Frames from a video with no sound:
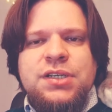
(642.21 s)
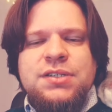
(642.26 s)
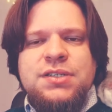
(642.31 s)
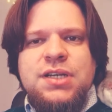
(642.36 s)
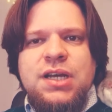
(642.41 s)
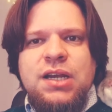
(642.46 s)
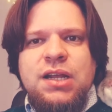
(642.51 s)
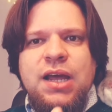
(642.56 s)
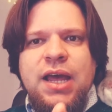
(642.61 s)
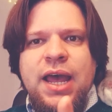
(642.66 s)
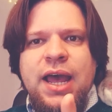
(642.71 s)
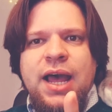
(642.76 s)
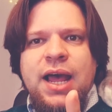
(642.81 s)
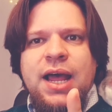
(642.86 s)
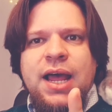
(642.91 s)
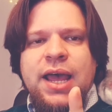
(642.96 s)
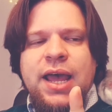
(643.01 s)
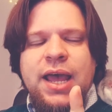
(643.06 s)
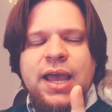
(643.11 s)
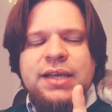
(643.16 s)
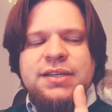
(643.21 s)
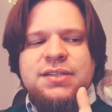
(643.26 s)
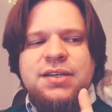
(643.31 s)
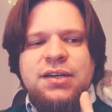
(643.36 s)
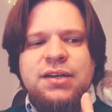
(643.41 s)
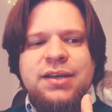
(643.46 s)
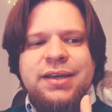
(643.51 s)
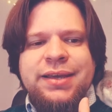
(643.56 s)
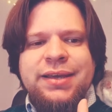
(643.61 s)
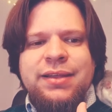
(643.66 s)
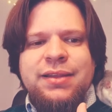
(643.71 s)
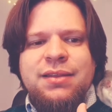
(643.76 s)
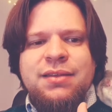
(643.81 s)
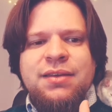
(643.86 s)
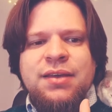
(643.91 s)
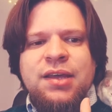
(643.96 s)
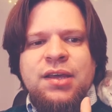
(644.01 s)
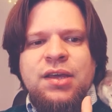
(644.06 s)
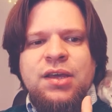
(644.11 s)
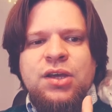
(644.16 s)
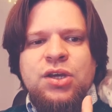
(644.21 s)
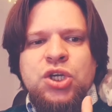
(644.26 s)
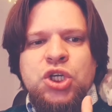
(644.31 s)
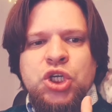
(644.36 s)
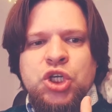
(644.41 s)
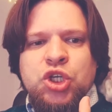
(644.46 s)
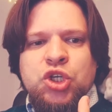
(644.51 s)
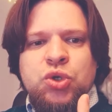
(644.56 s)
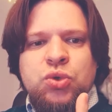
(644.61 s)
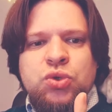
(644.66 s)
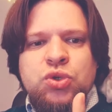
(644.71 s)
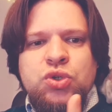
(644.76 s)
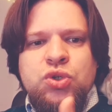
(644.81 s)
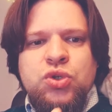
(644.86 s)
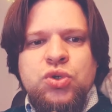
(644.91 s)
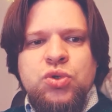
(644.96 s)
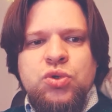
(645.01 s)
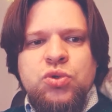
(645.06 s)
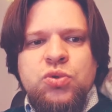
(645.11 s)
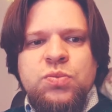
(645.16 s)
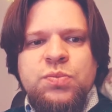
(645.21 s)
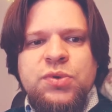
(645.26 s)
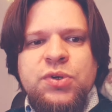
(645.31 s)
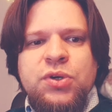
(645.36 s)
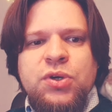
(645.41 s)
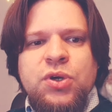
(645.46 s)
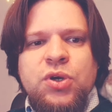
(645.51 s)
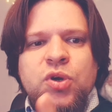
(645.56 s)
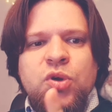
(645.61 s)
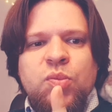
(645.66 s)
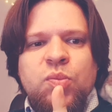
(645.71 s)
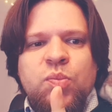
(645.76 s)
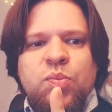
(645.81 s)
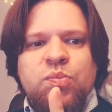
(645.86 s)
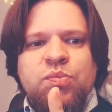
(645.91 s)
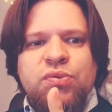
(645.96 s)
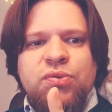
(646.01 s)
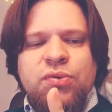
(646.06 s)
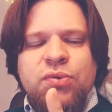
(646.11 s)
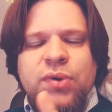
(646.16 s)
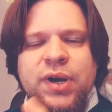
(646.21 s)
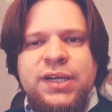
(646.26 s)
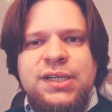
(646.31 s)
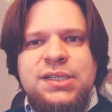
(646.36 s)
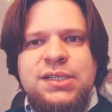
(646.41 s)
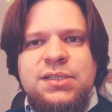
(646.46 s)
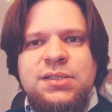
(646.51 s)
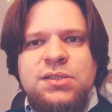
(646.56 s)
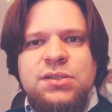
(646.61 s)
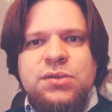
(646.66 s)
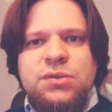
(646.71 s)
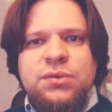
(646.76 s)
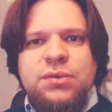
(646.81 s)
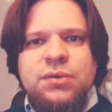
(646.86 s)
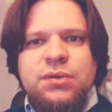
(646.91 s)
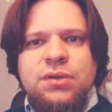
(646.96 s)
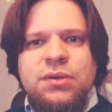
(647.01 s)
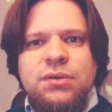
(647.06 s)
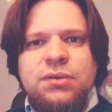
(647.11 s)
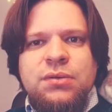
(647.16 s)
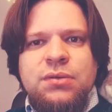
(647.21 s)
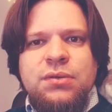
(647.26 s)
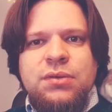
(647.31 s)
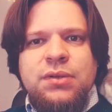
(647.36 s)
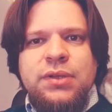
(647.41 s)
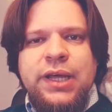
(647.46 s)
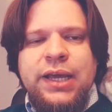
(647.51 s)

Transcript: It's gonna it's gonna hit YouTube pretty soon.